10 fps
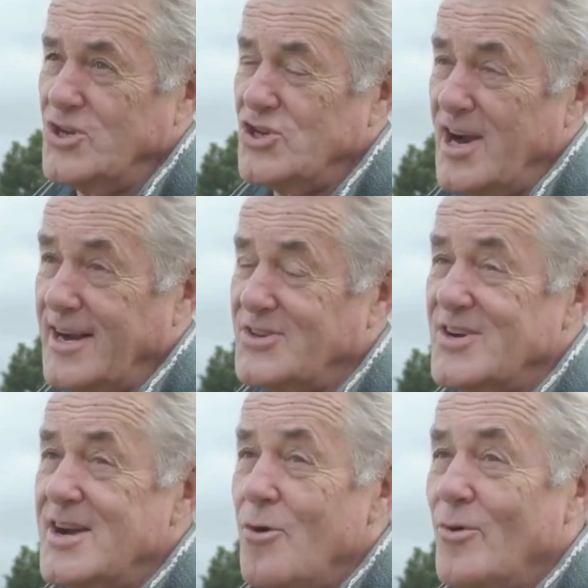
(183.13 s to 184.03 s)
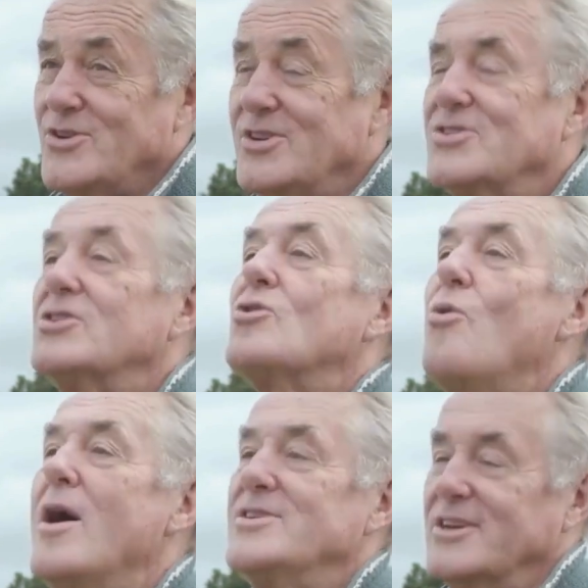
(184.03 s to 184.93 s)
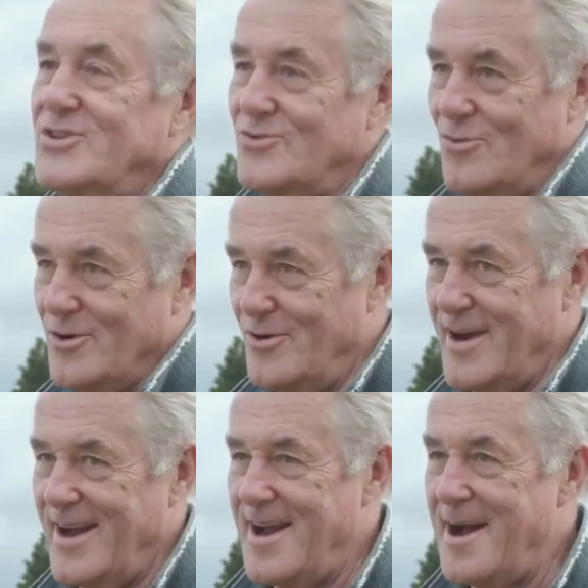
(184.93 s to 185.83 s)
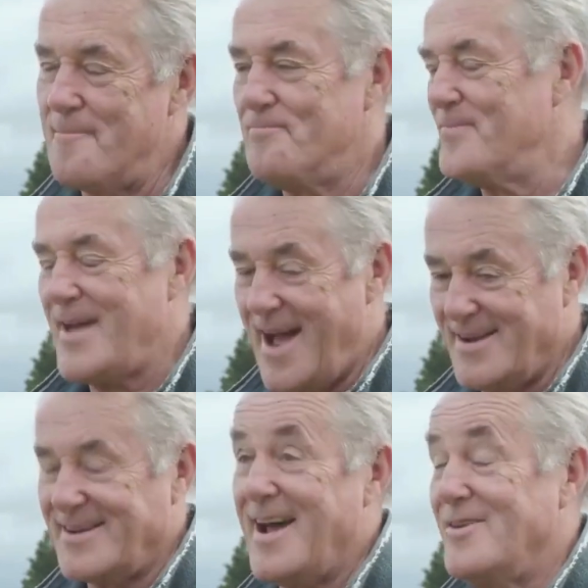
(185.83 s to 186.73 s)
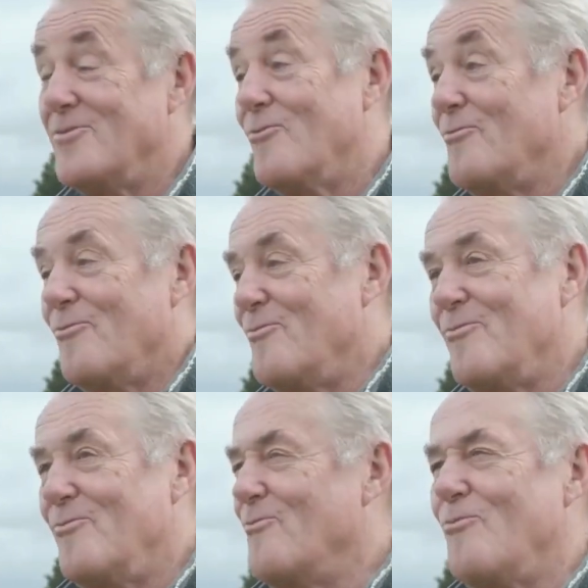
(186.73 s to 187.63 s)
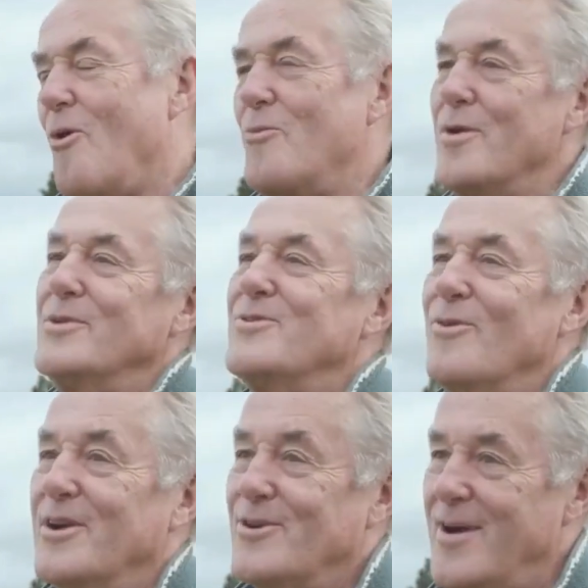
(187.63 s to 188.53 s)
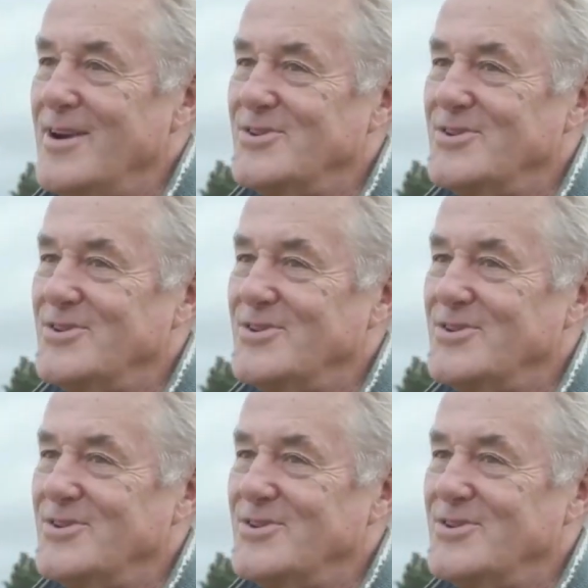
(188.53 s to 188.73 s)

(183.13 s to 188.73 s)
chicks, which is quite extraordinary and what we would call a great